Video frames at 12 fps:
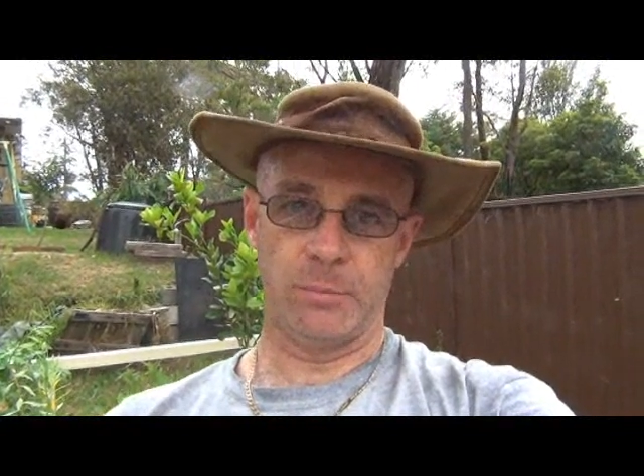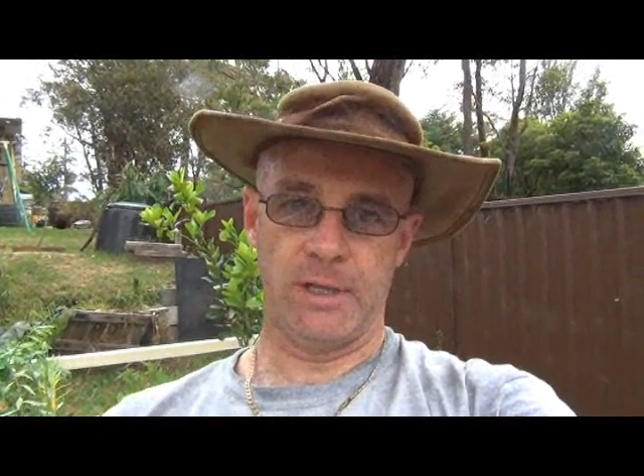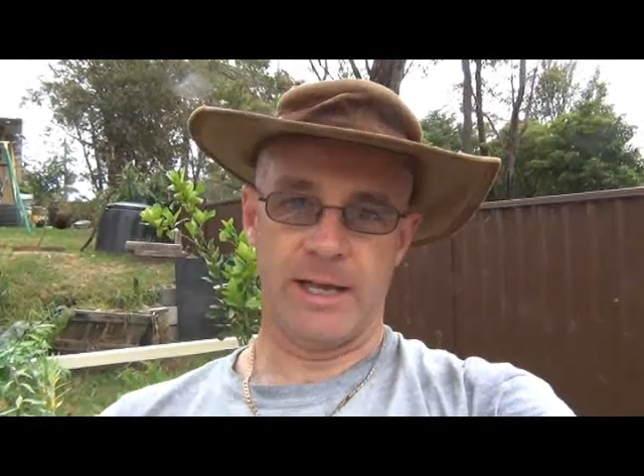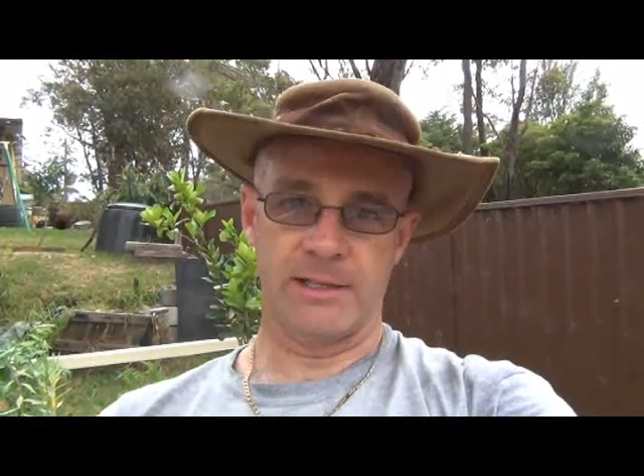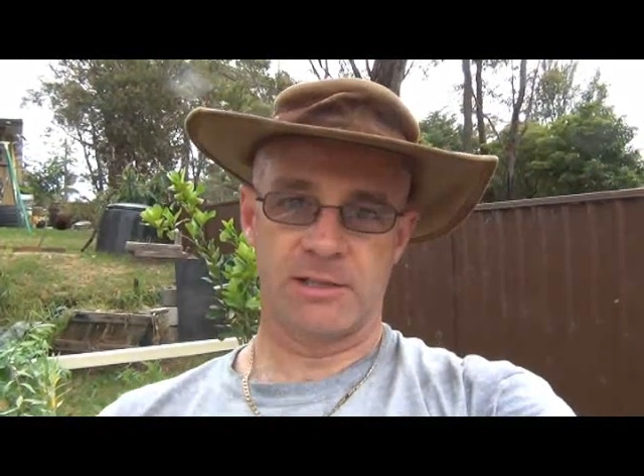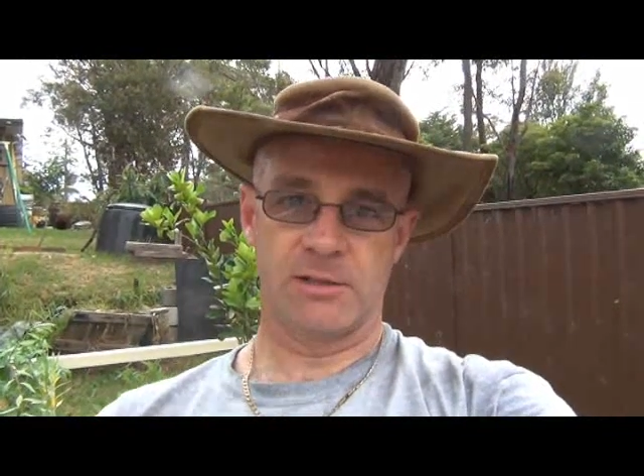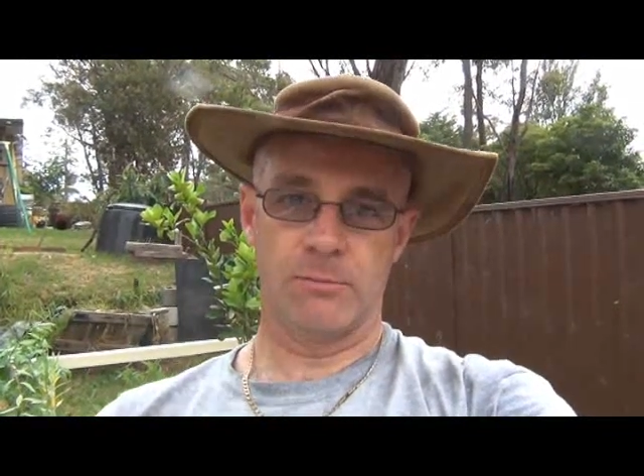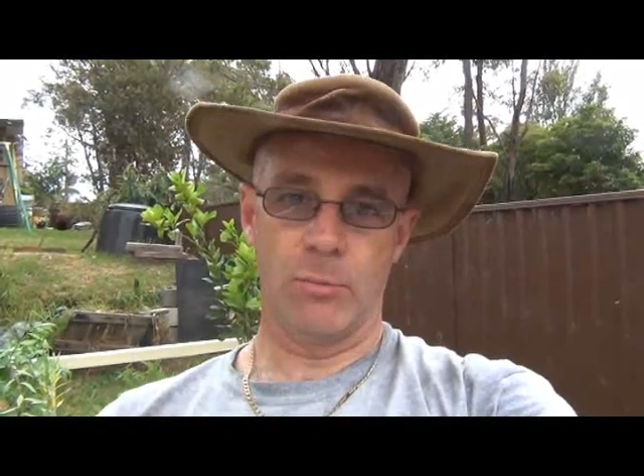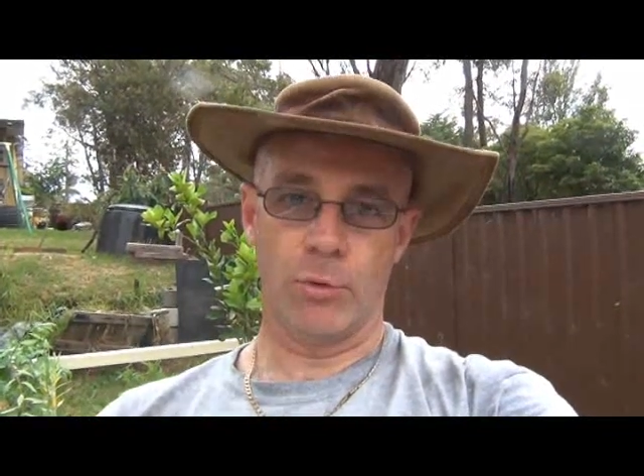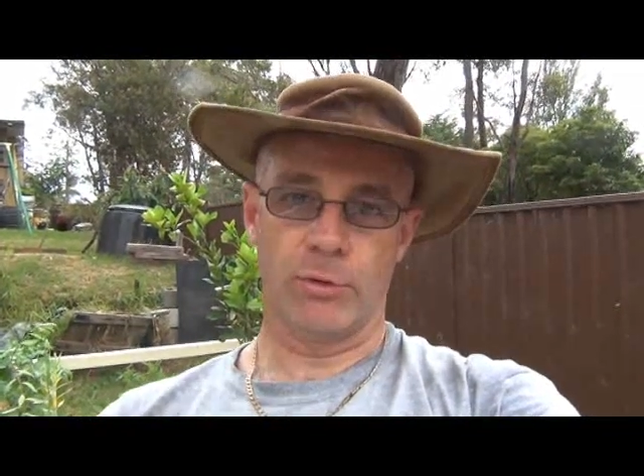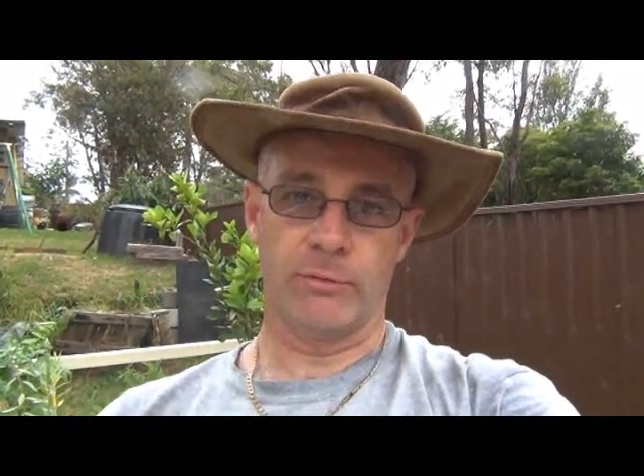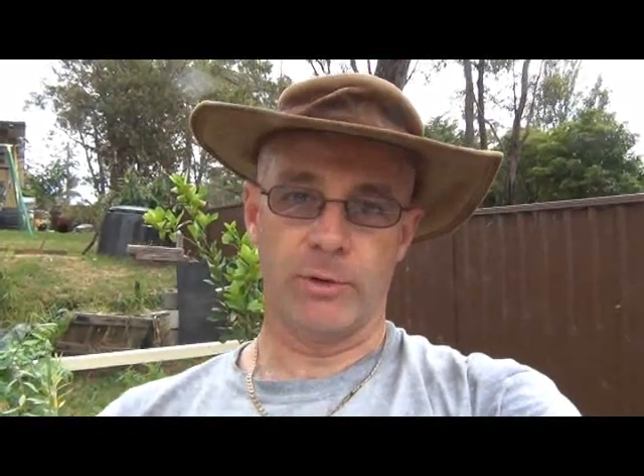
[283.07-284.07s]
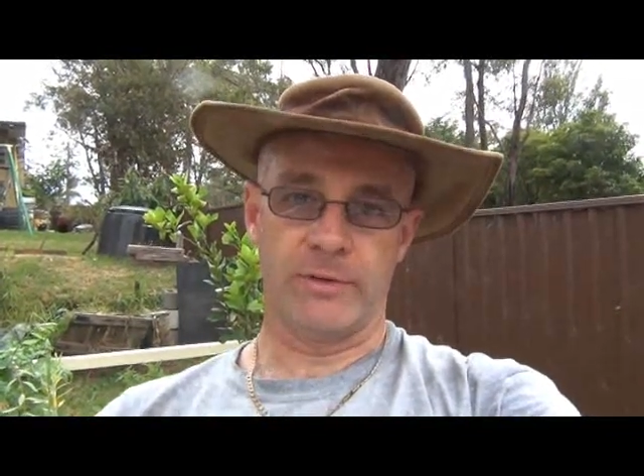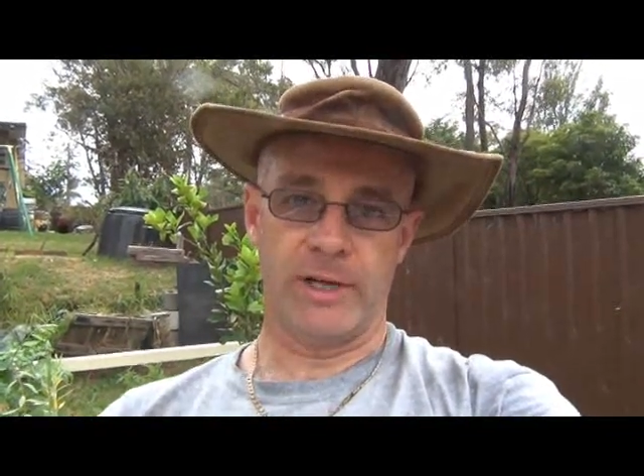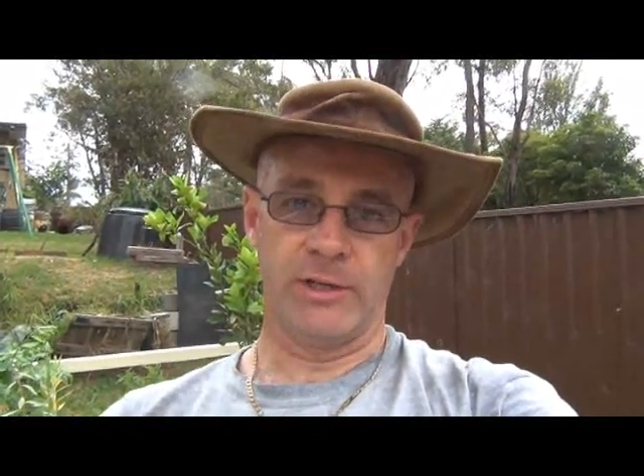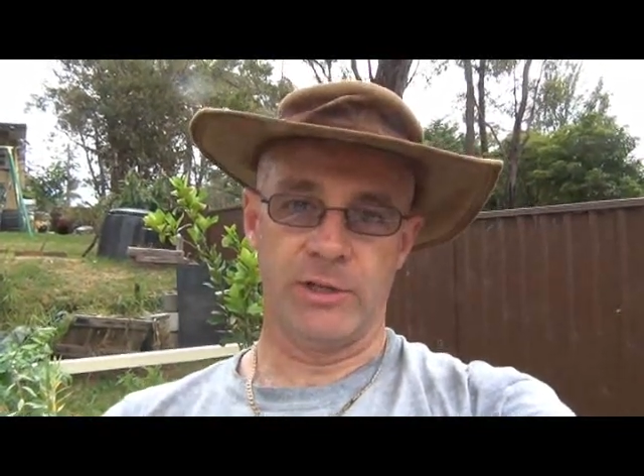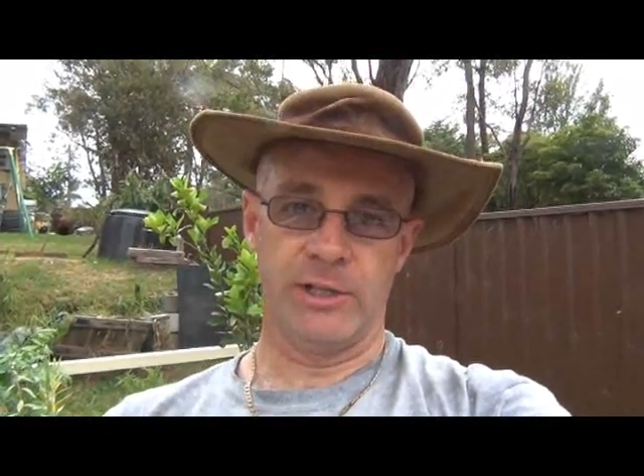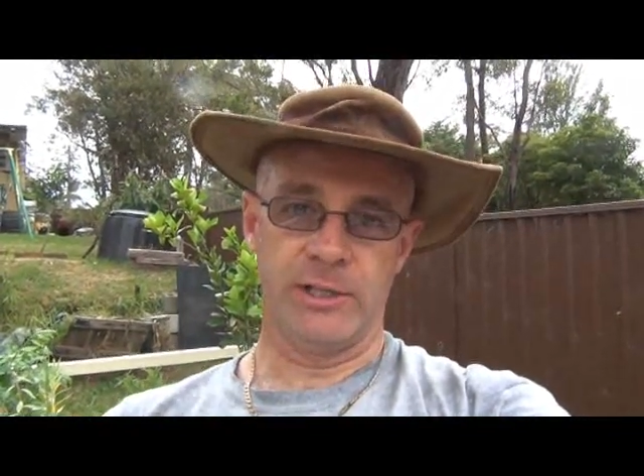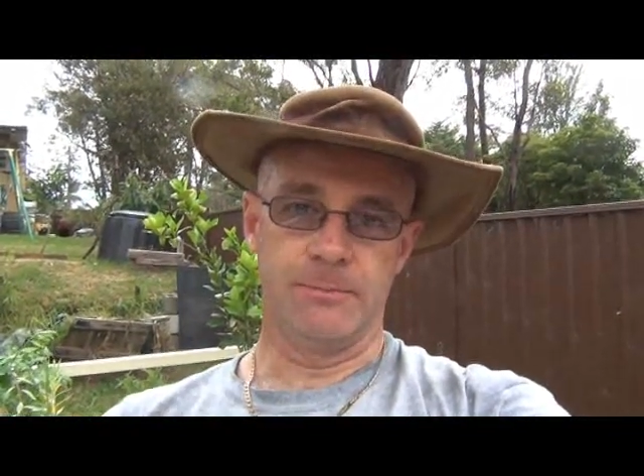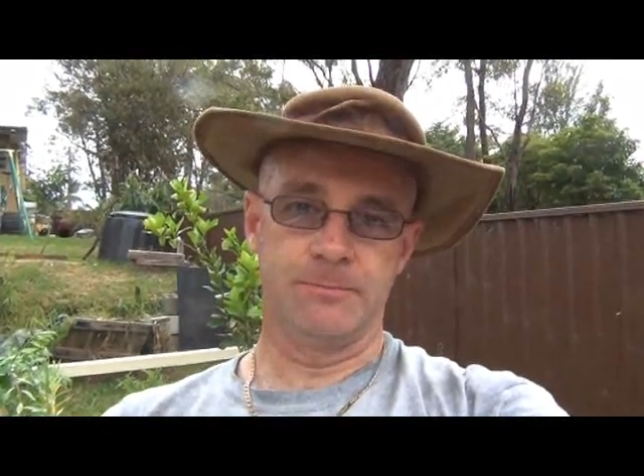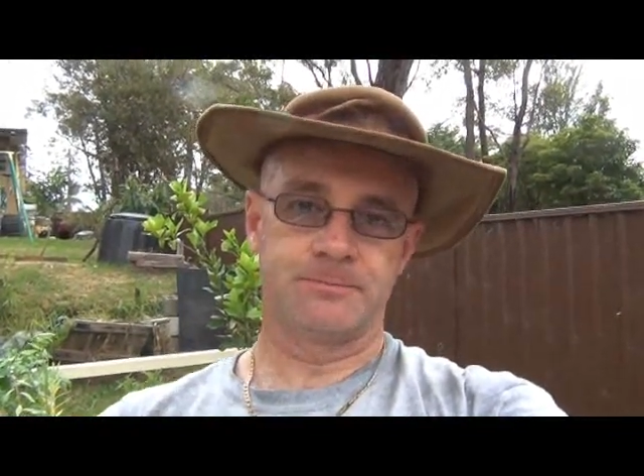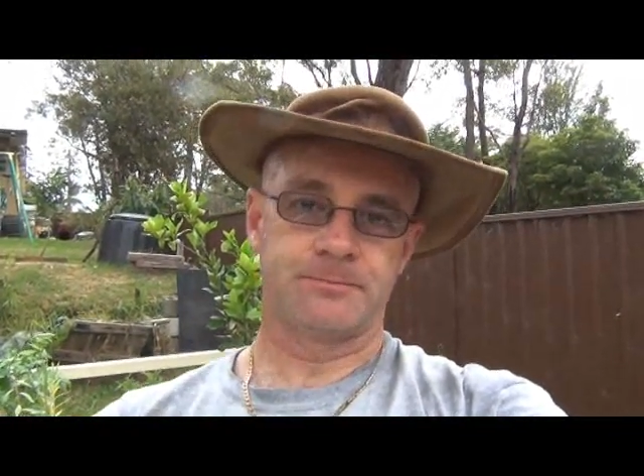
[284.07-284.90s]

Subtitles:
plants more of what they need.